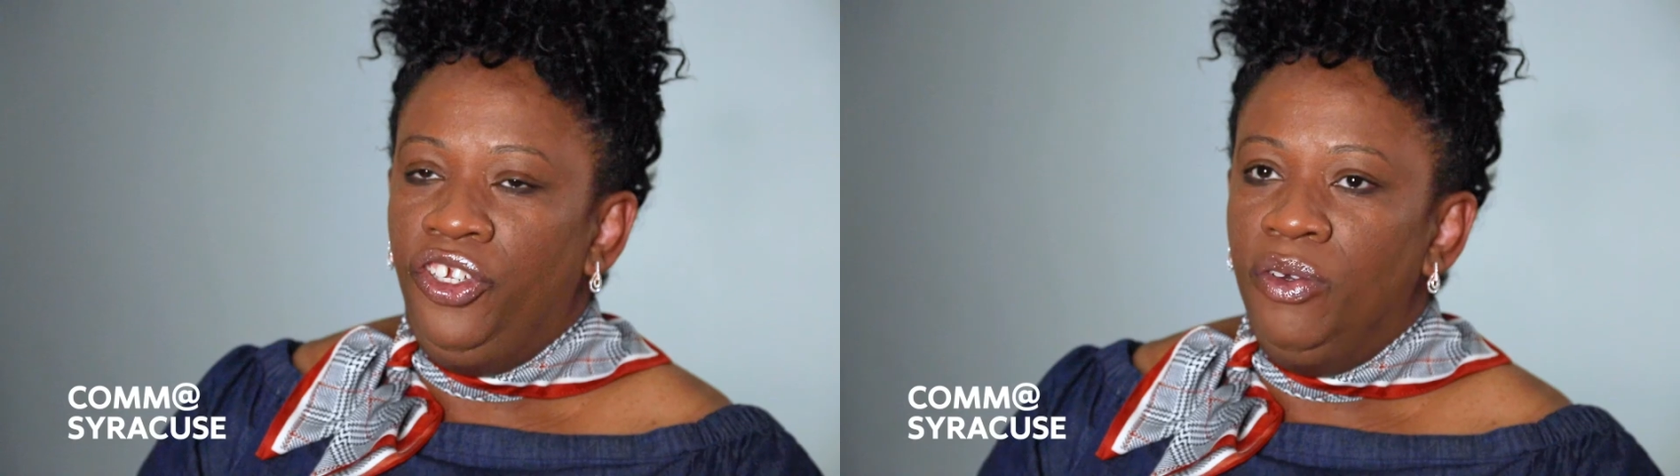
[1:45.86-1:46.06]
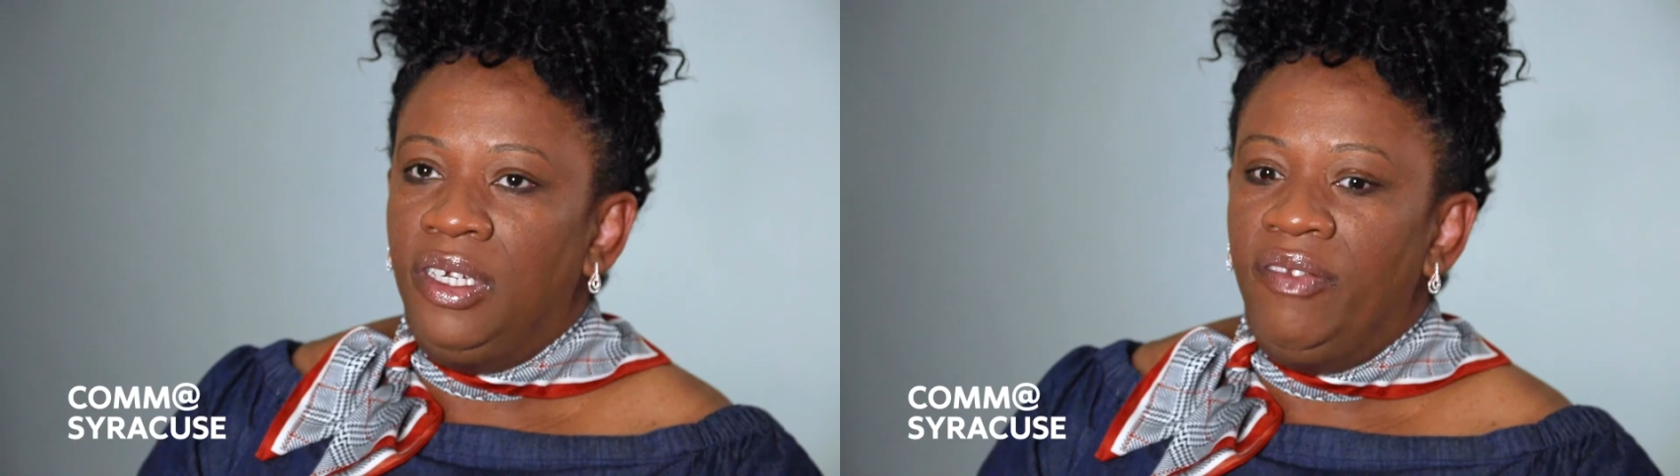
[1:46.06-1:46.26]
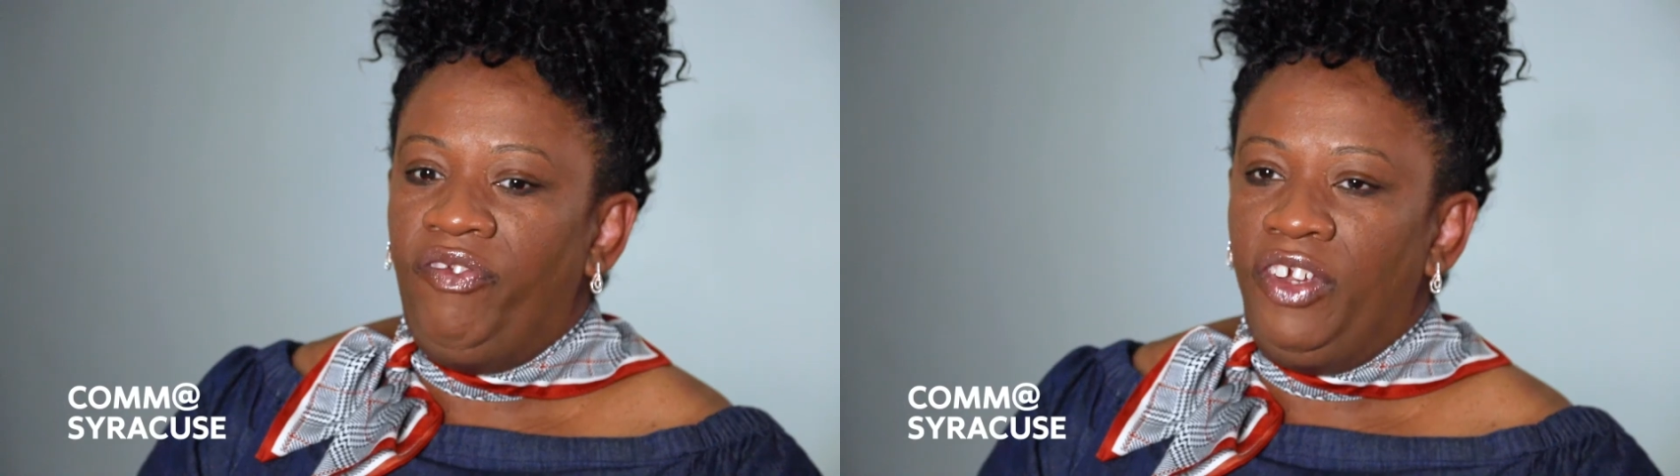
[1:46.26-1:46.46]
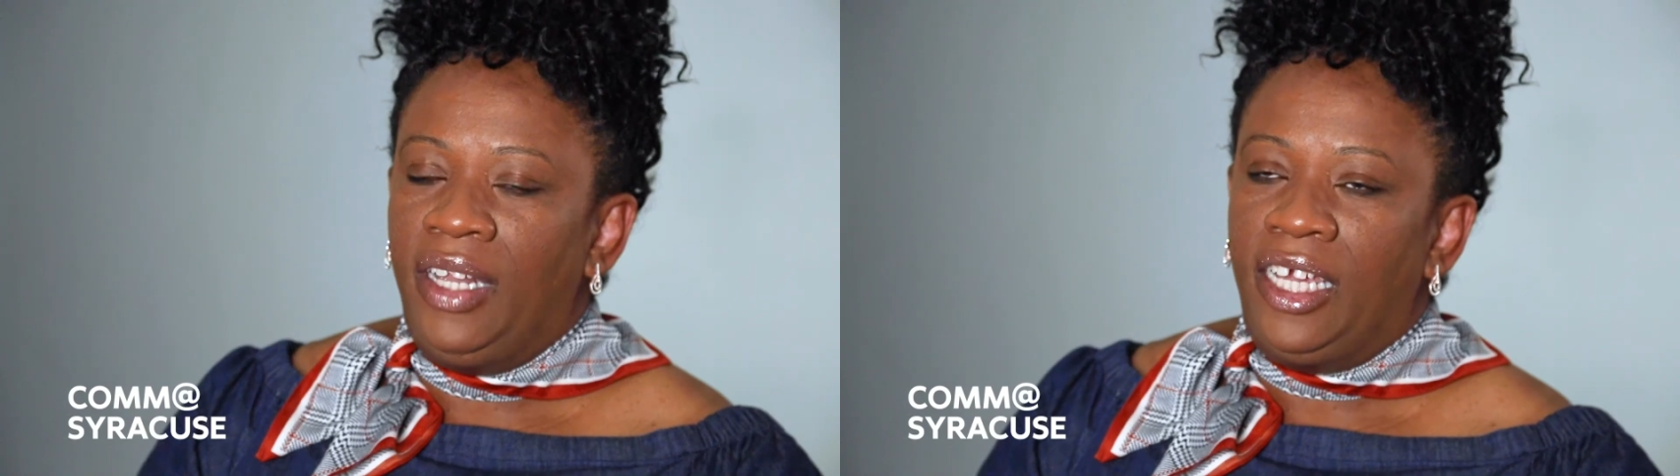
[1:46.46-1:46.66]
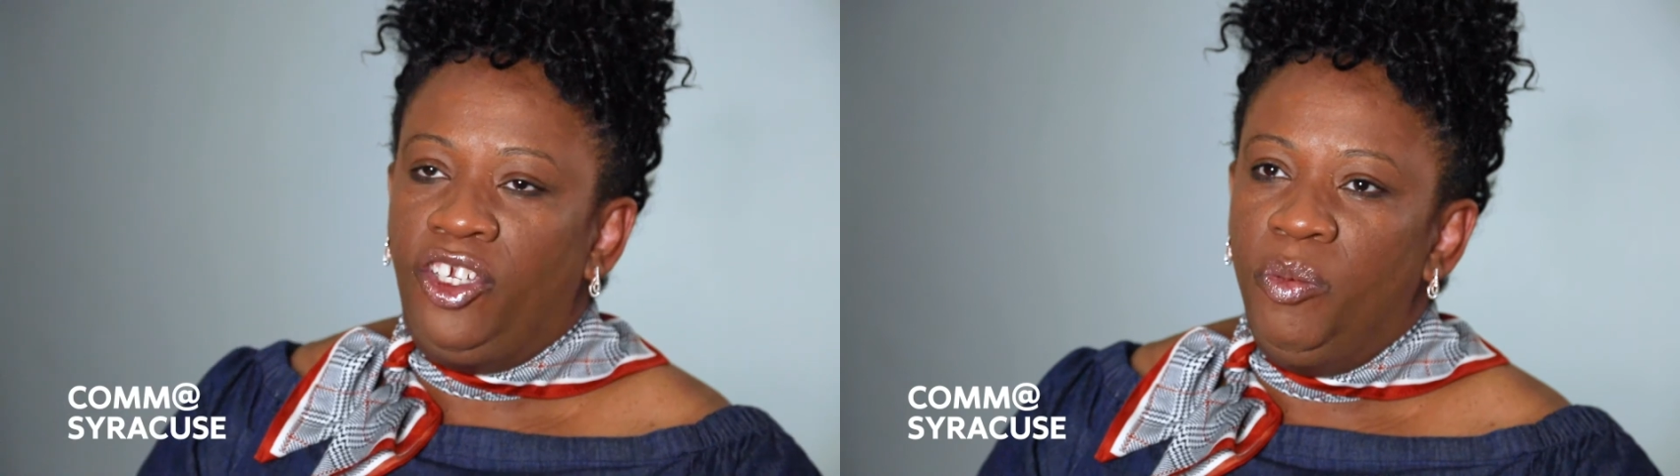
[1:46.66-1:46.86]
you can
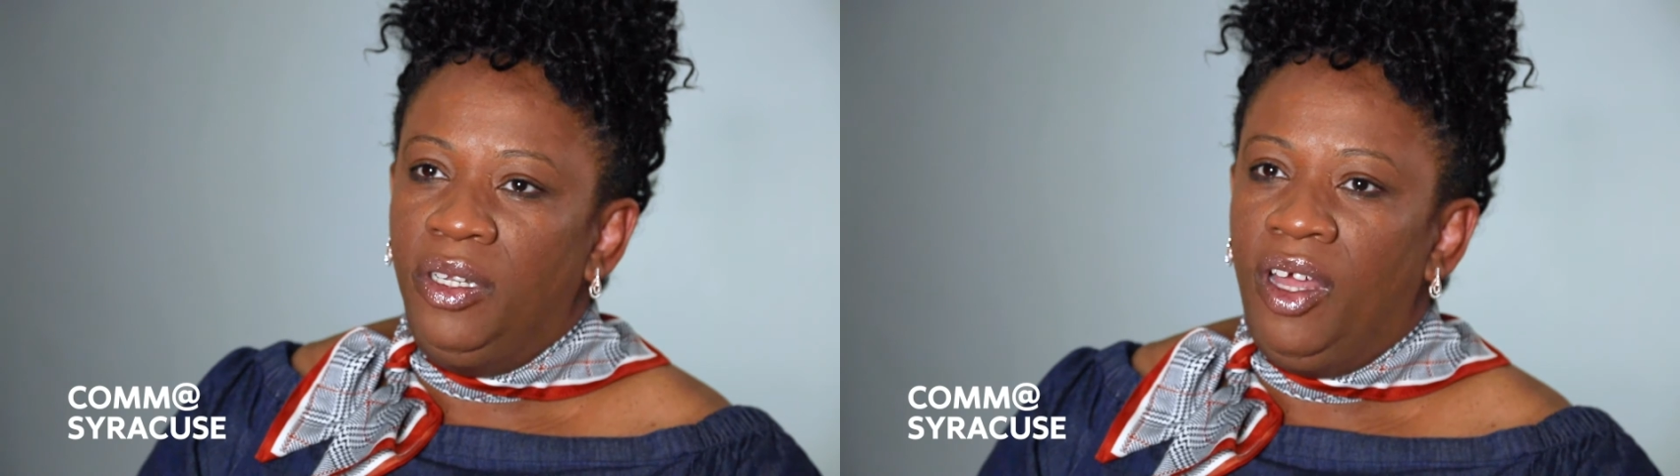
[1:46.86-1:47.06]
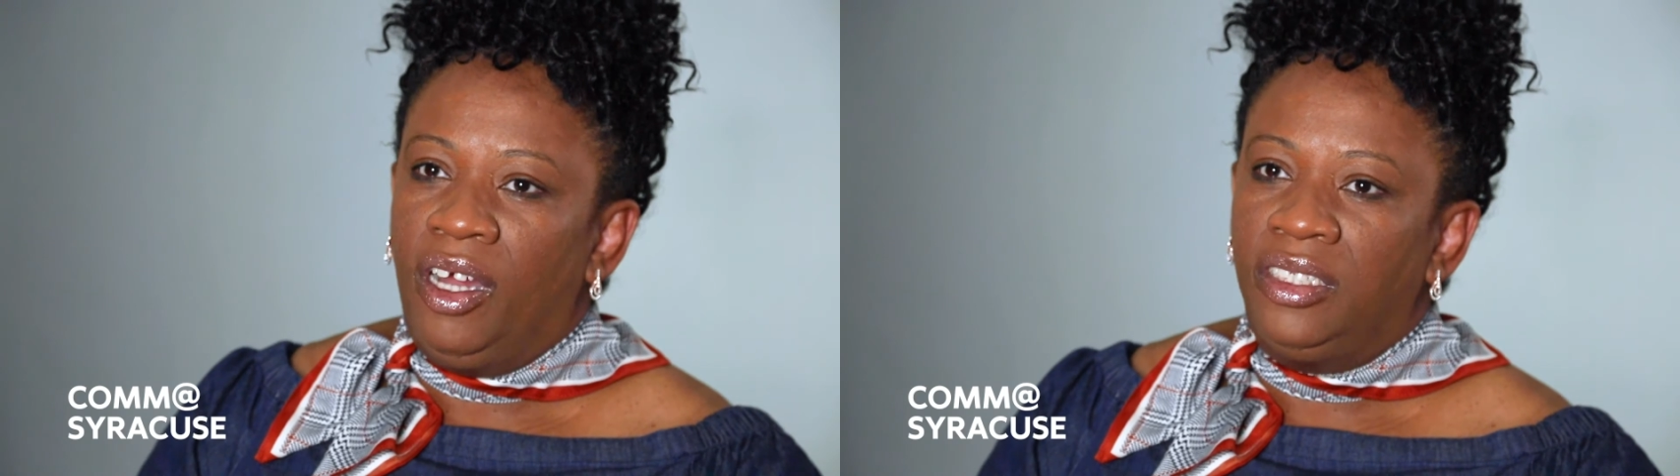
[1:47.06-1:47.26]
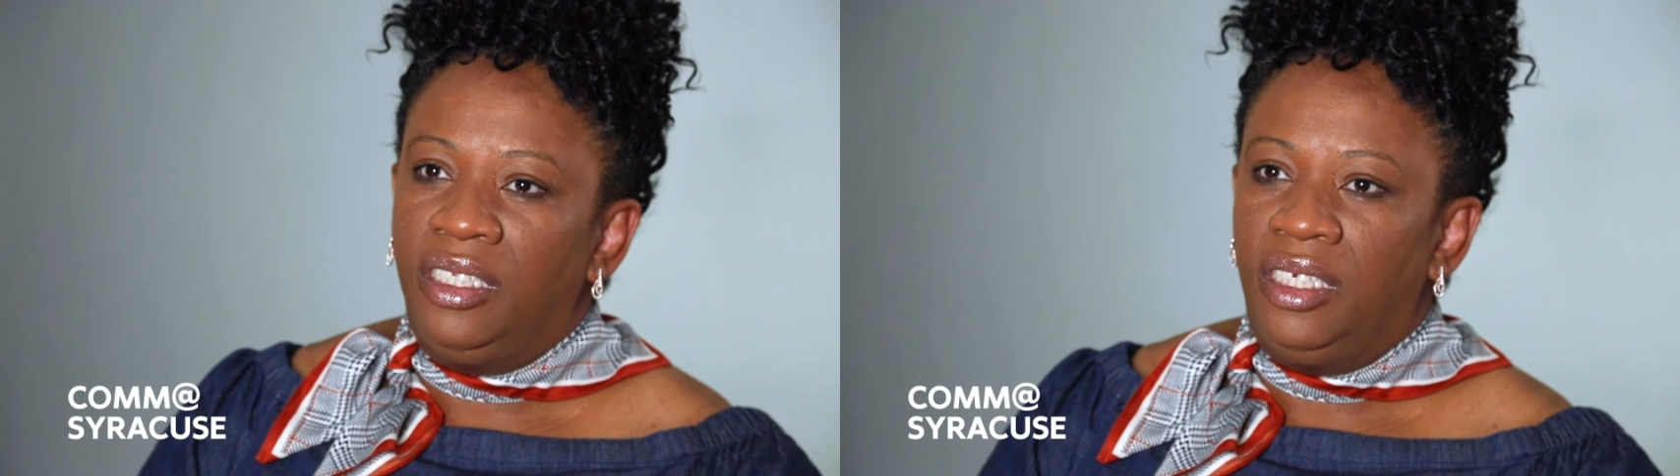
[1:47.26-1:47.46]
feel like you belong to